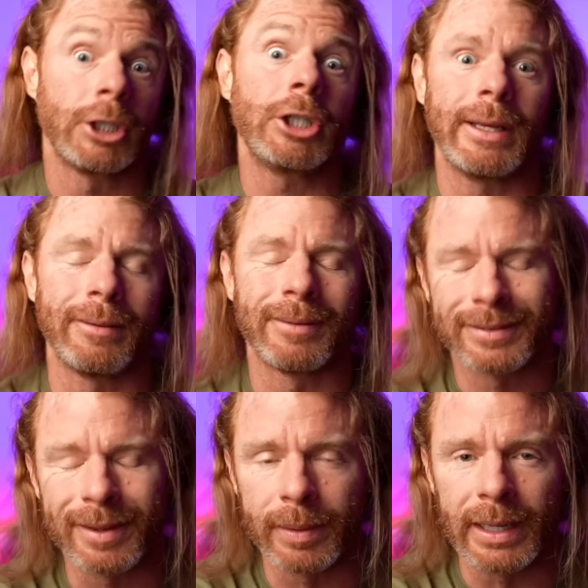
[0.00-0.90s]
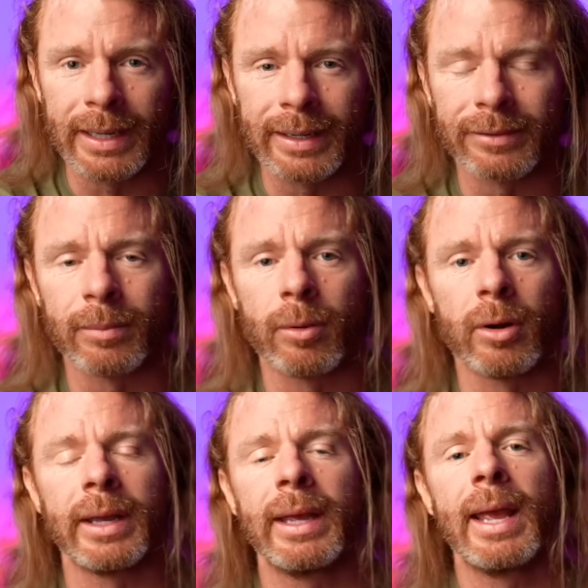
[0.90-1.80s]
she was competing as a
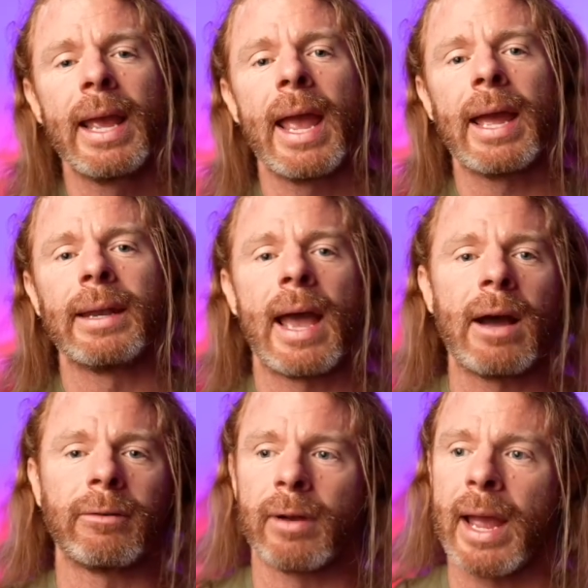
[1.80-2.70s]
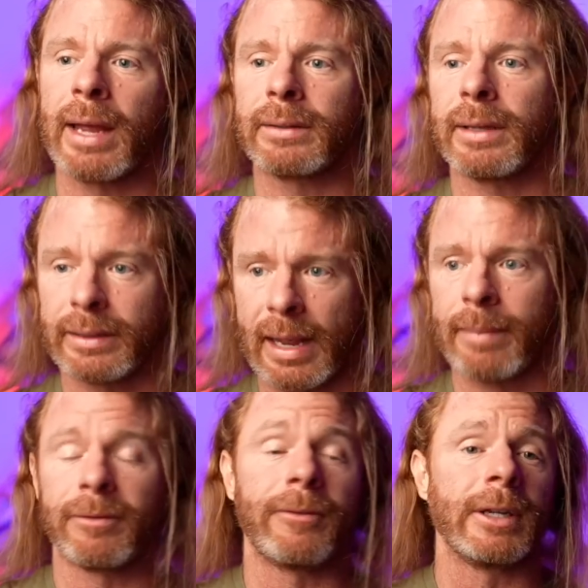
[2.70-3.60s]
boy, and now ranked, at
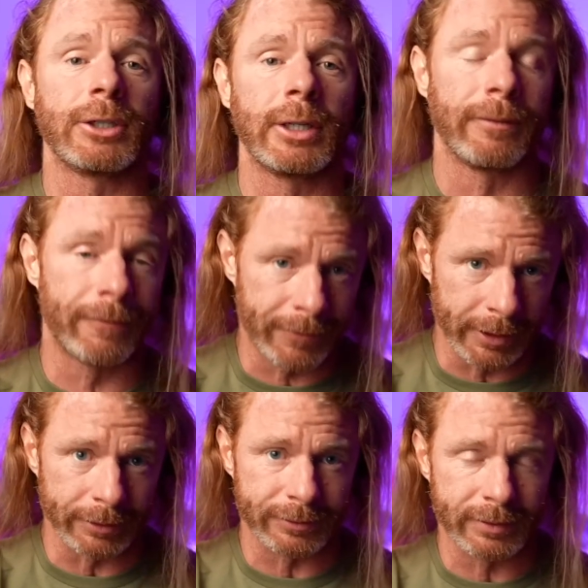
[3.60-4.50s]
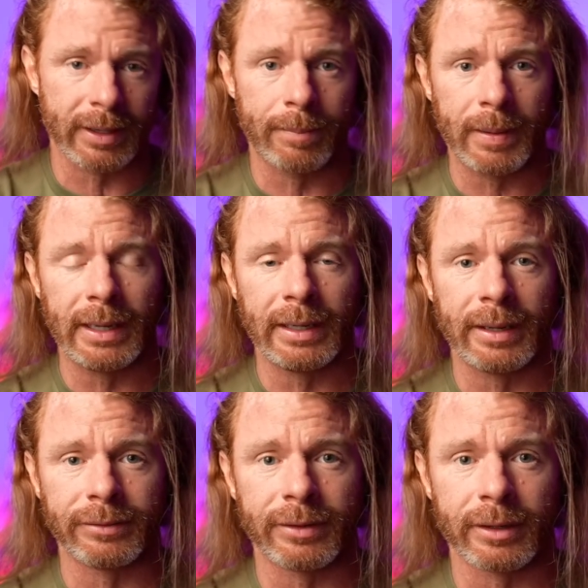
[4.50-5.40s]
times finishing first, competing
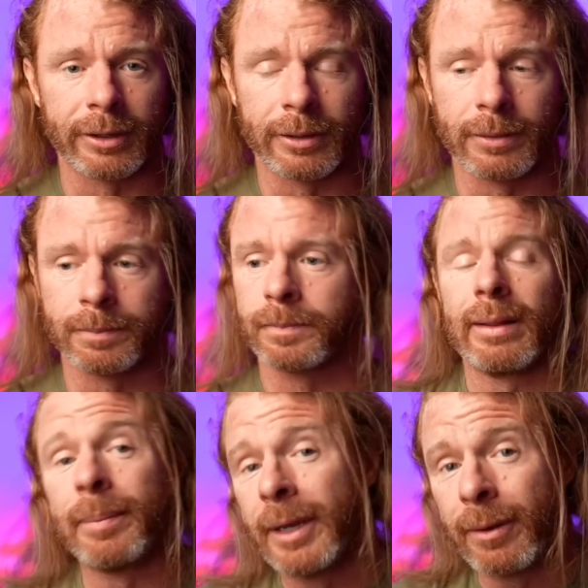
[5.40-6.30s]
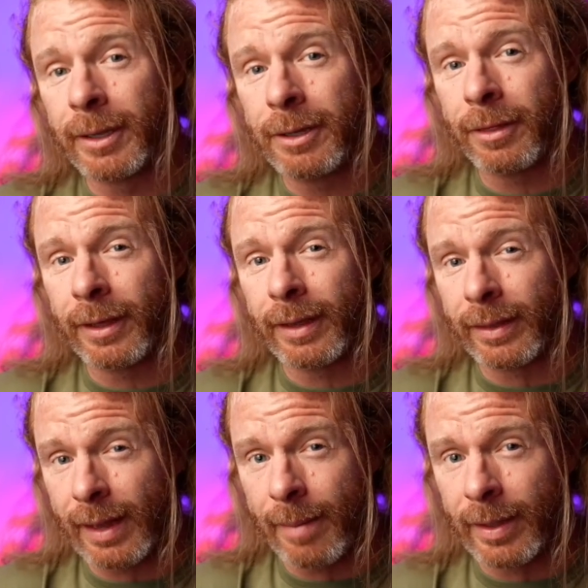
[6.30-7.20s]
as a girl. Let me know what you think in
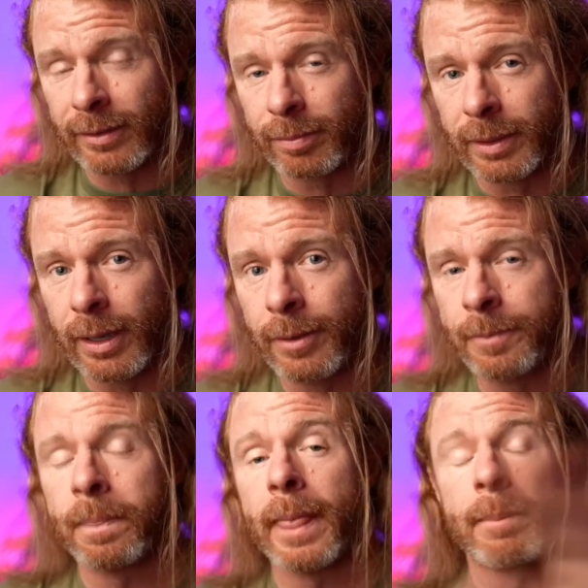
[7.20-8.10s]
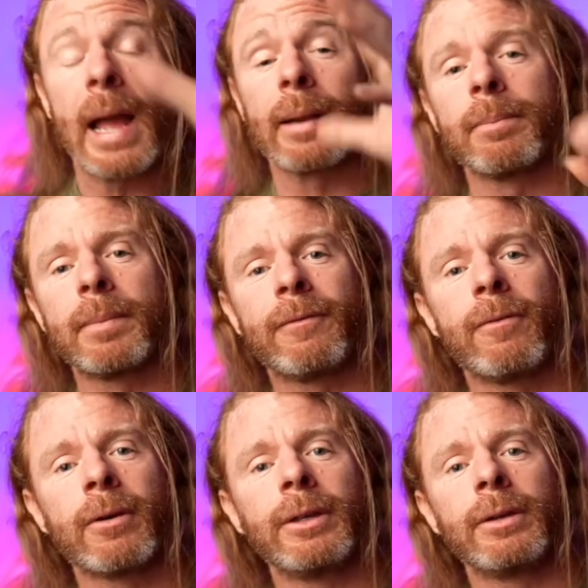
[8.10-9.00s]
the comments below. But
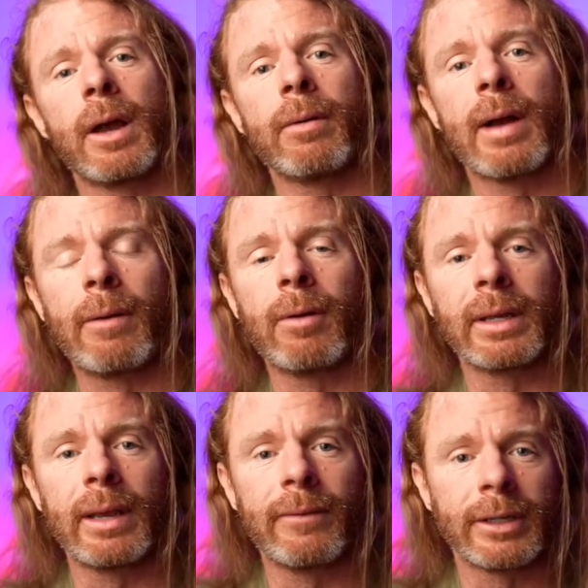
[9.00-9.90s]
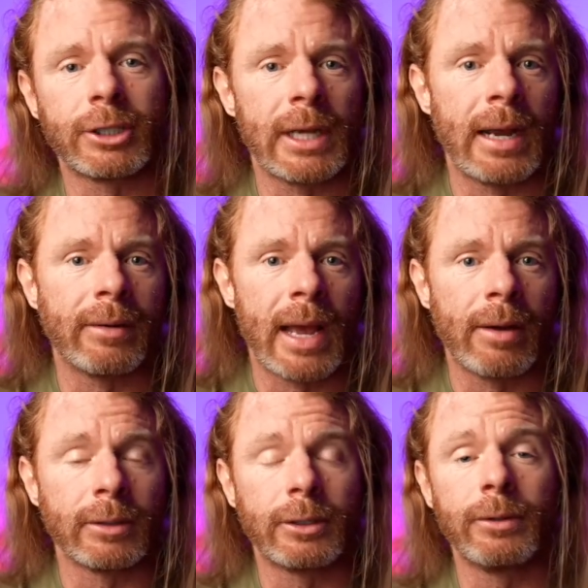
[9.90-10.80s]
before you go, I want to give a shout
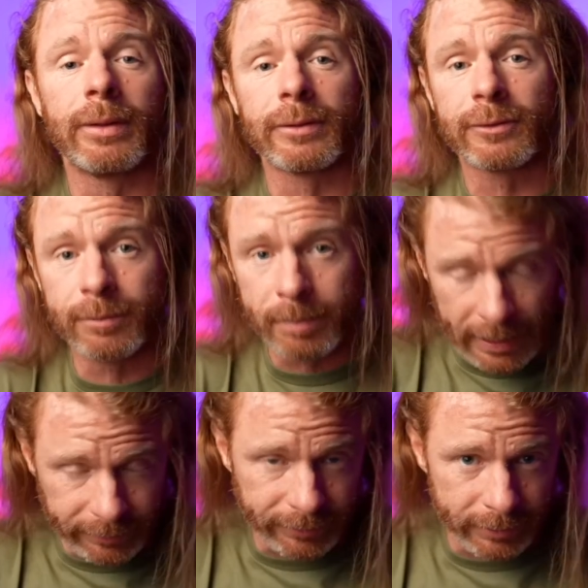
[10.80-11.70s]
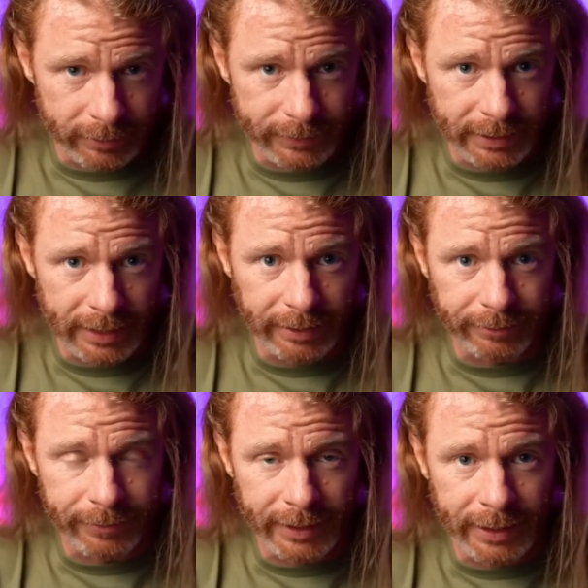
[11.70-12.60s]
out to the sponsor of
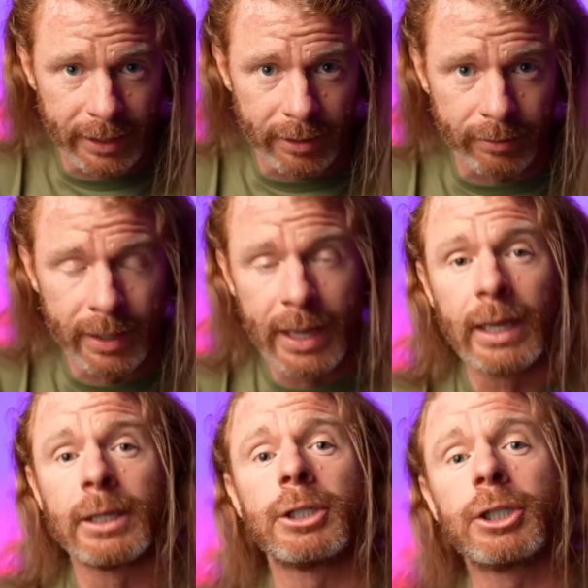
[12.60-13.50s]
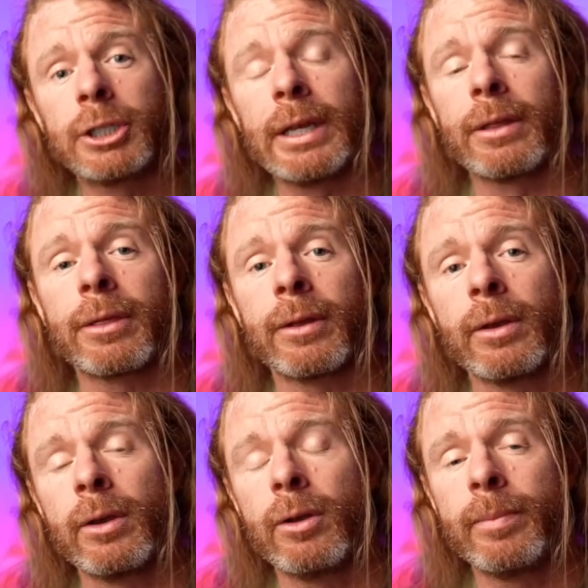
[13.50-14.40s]
today's video, Sheath,
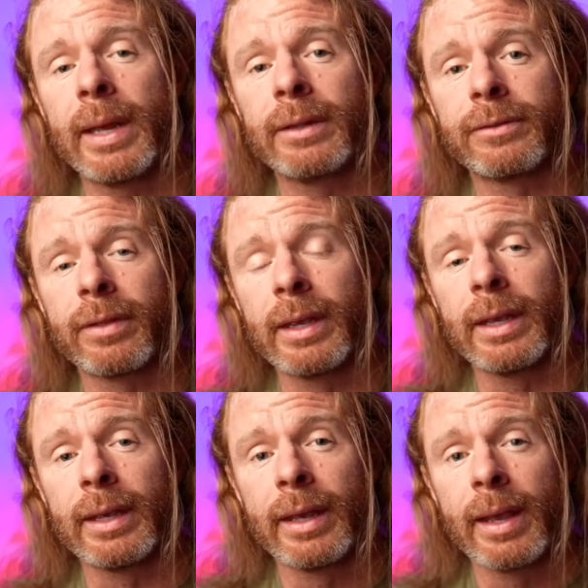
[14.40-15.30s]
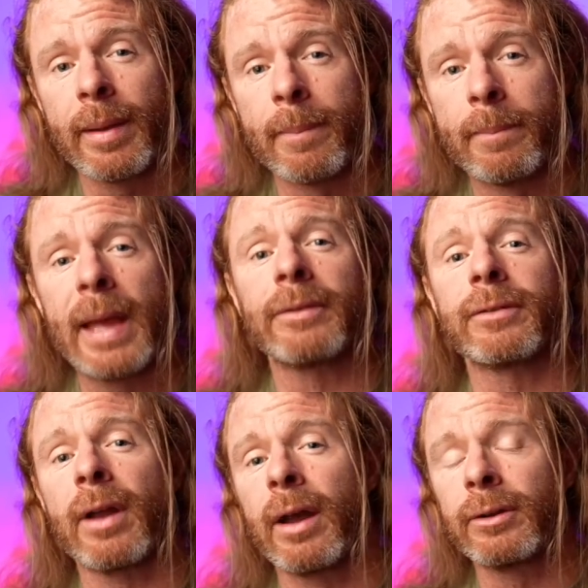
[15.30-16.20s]
who makes the
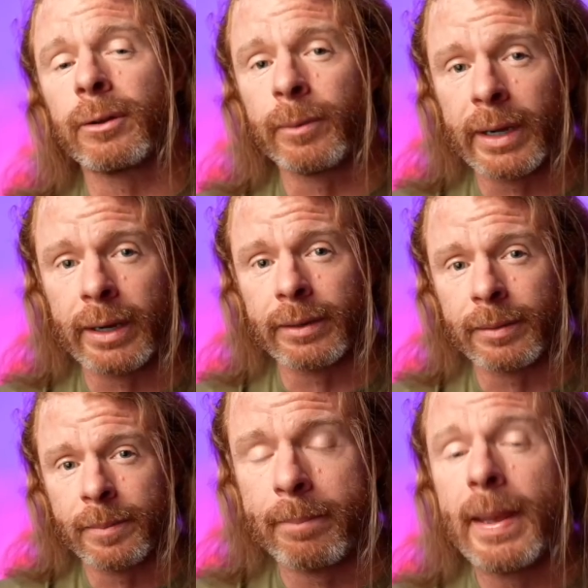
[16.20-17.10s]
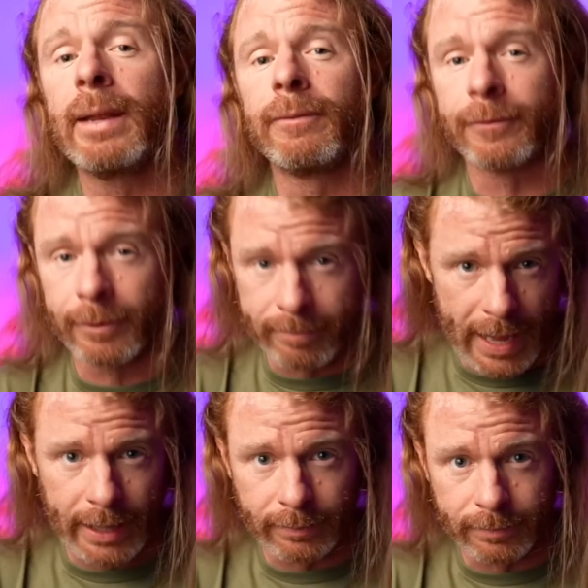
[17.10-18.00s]
best underwear made for
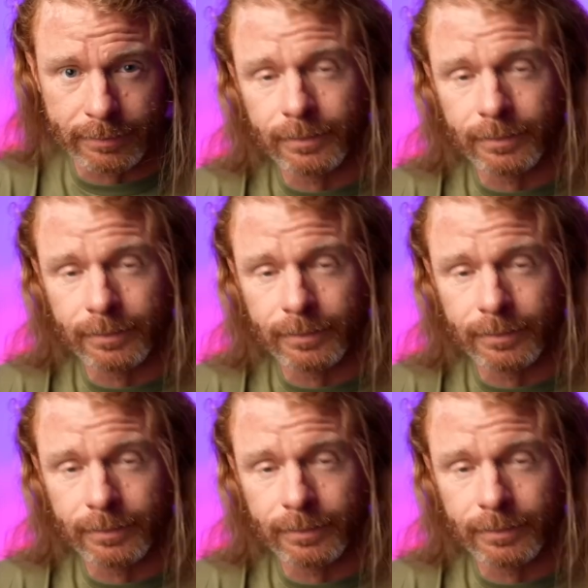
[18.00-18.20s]
men.